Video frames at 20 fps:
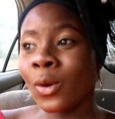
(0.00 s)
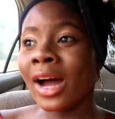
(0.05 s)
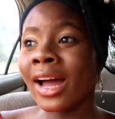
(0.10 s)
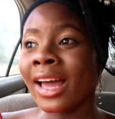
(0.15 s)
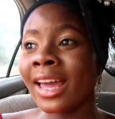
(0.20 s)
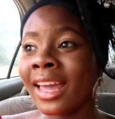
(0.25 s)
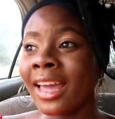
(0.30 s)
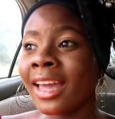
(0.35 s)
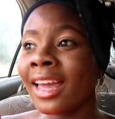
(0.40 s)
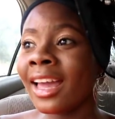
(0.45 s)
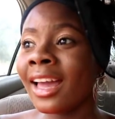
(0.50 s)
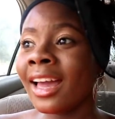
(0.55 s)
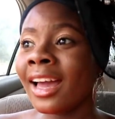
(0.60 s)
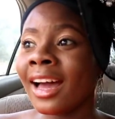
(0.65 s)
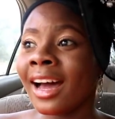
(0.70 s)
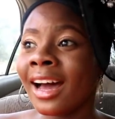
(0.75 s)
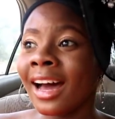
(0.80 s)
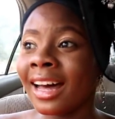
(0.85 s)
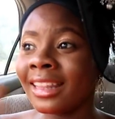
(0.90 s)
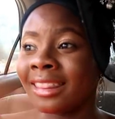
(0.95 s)
why
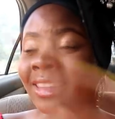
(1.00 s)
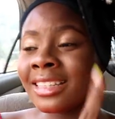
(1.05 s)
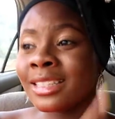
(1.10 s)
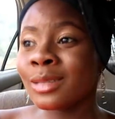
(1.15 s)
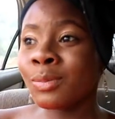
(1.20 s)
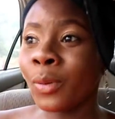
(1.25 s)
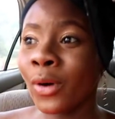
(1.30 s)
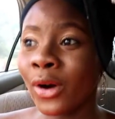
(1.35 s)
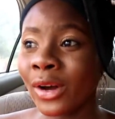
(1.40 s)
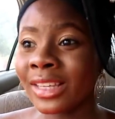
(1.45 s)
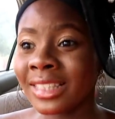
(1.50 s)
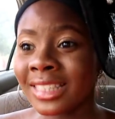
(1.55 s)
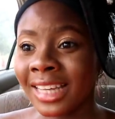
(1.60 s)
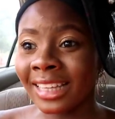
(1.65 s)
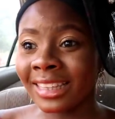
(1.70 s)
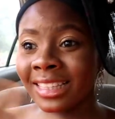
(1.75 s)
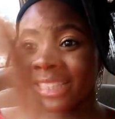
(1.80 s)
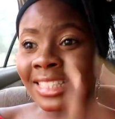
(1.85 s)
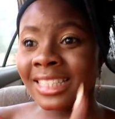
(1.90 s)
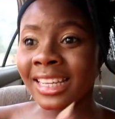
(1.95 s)
at this point,
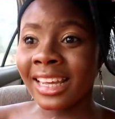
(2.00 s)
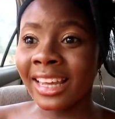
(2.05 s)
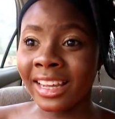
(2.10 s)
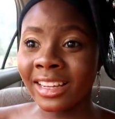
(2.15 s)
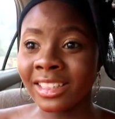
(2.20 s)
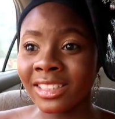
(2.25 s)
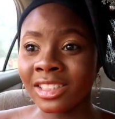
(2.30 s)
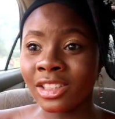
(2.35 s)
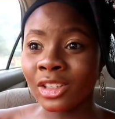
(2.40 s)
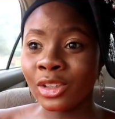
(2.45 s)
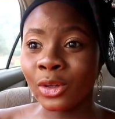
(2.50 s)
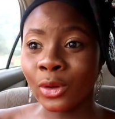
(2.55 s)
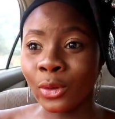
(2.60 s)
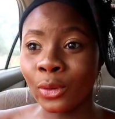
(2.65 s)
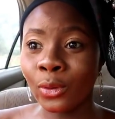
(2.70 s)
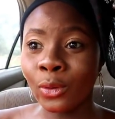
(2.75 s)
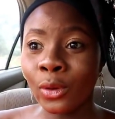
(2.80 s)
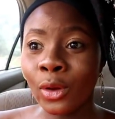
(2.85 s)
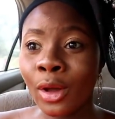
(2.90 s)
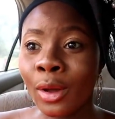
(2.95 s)
at this age, you
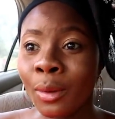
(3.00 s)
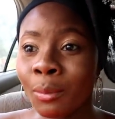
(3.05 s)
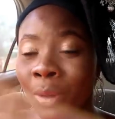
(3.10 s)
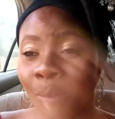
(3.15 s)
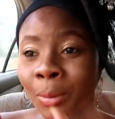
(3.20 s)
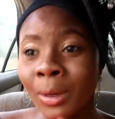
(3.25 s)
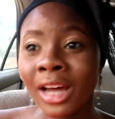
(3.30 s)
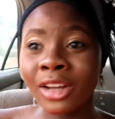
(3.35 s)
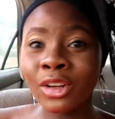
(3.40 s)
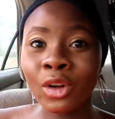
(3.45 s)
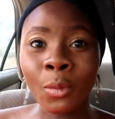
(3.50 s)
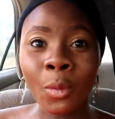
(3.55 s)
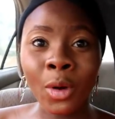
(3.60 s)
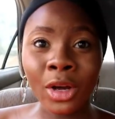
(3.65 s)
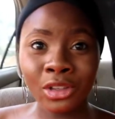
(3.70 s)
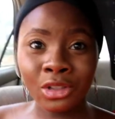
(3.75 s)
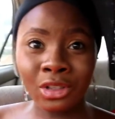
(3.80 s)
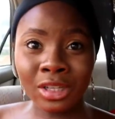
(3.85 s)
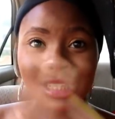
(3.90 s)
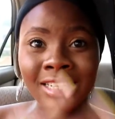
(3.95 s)
know, people are no more
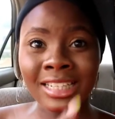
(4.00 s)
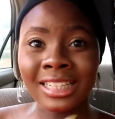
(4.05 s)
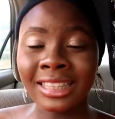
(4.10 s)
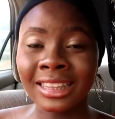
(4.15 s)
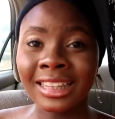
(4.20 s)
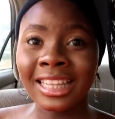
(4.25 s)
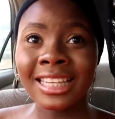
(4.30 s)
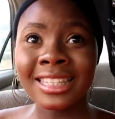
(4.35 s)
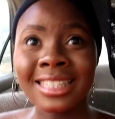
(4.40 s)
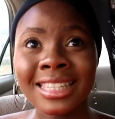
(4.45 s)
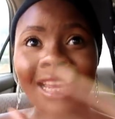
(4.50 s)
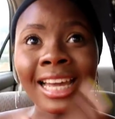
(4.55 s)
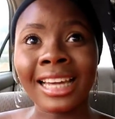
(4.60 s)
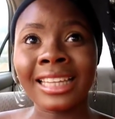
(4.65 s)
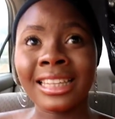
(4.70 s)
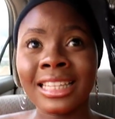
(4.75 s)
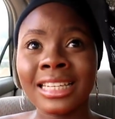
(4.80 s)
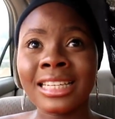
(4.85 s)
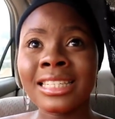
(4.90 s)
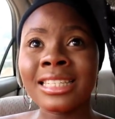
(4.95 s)
interested in things
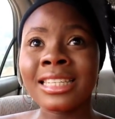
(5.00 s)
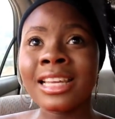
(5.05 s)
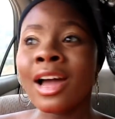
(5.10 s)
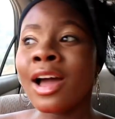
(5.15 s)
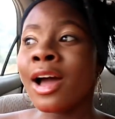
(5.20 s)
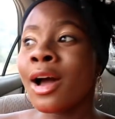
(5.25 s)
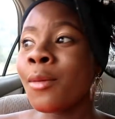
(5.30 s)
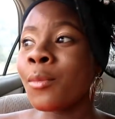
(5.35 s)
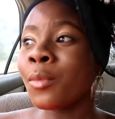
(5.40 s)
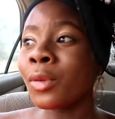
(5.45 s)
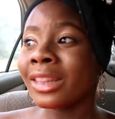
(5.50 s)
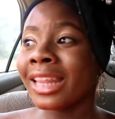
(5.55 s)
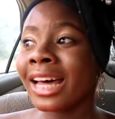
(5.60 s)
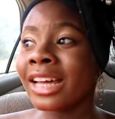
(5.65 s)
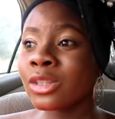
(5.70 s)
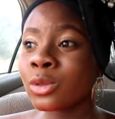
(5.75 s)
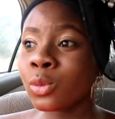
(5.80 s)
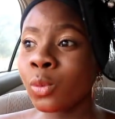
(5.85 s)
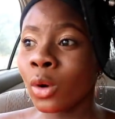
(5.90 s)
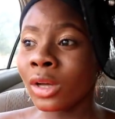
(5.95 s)
like this. But
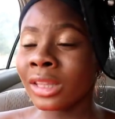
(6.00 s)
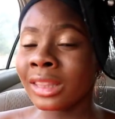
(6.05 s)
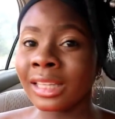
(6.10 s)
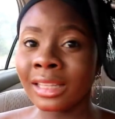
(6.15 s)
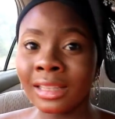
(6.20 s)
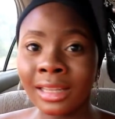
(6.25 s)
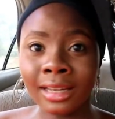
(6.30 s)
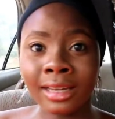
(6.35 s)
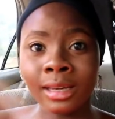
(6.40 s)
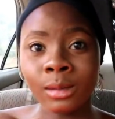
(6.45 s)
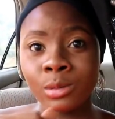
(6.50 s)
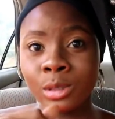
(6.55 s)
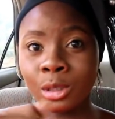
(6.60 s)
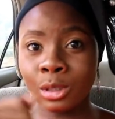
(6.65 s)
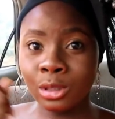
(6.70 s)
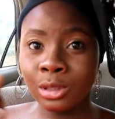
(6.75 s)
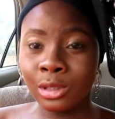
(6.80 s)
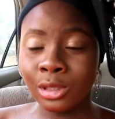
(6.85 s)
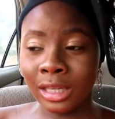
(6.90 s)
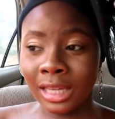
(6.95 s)
that's one thing that keeps
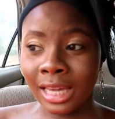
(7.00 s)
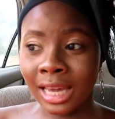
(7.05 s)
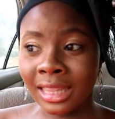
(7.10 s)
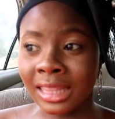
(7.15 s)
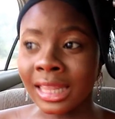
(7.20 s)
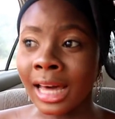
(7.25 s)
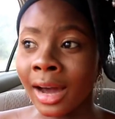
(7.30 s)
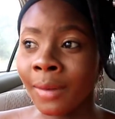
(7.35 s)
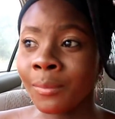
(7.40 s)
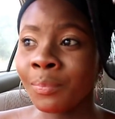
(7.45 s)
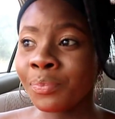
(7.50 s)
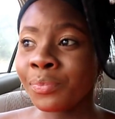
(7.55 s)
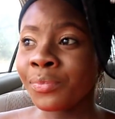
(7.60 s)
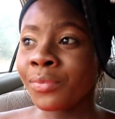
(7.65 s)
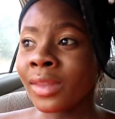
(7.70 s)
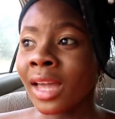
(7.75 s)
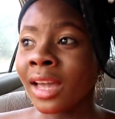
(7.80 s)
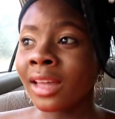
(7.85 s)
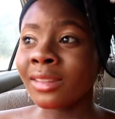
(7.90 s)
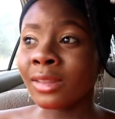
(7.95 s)
us together.
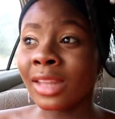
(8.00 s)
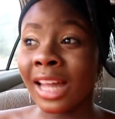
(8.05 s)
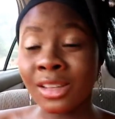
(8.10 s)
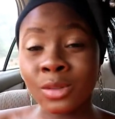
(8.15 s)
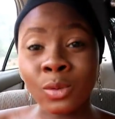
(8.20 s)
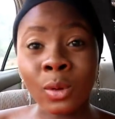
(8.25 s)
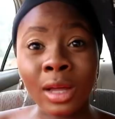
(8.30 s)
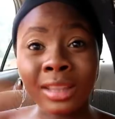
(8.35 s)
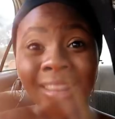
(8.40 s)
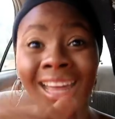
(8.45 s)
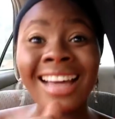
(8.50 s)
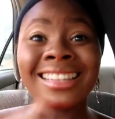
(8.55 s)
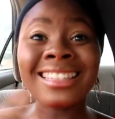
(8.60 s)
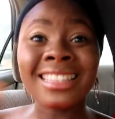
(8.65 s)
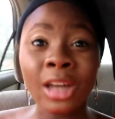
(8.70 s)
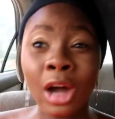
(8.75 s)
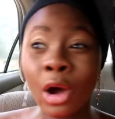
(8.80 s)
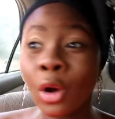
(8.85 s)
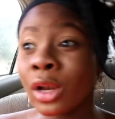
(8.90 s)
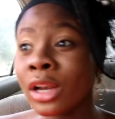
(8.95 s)
That's
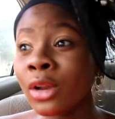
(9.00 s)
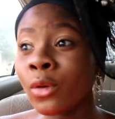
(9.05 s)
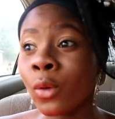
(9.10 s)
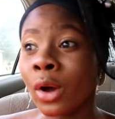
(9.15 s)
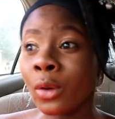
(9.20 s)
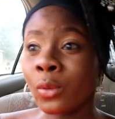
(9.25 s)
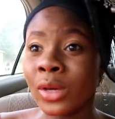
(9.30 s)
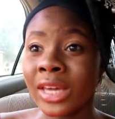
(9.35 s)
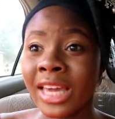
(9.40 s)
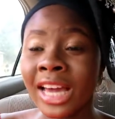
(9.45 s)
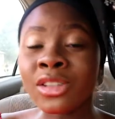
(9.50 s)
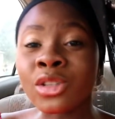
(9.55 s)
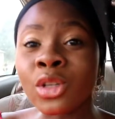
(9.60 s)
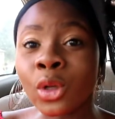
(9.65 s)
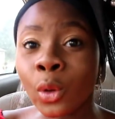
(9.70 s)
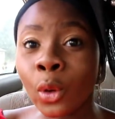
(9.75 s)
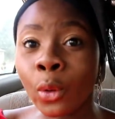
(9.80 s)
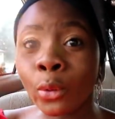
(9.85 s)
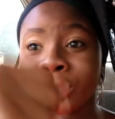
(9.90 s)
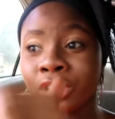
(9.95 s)
the only way we get
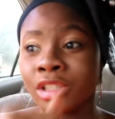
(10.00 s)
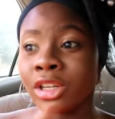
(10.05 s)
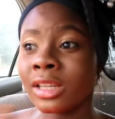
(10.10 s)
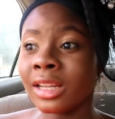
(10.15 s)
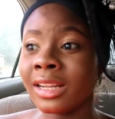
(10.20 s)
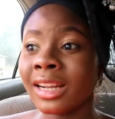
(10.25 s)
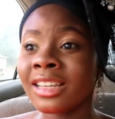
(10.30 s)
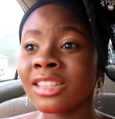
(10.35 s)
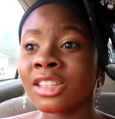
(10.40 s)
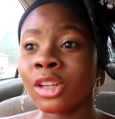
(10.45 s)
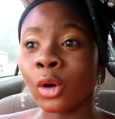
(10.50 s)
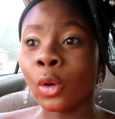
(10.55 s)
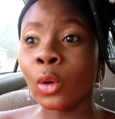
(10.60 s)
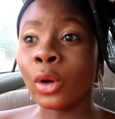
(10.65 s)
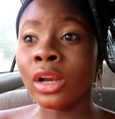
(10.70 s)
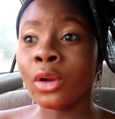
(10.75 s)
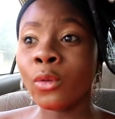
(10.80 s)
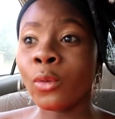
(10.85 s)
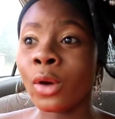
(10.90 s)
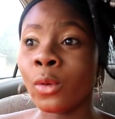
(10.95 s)
to know each other. That's the
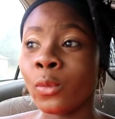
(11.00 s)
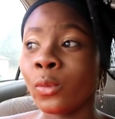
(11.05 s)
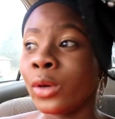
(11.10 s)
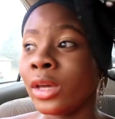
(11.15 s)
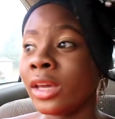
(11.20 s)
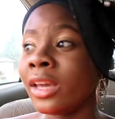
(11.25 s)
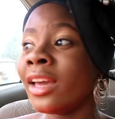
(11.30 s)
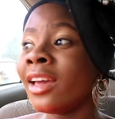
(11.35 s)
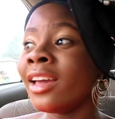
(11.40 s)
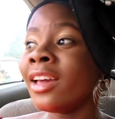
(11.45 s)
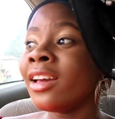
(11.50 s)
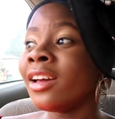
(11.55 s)
only way we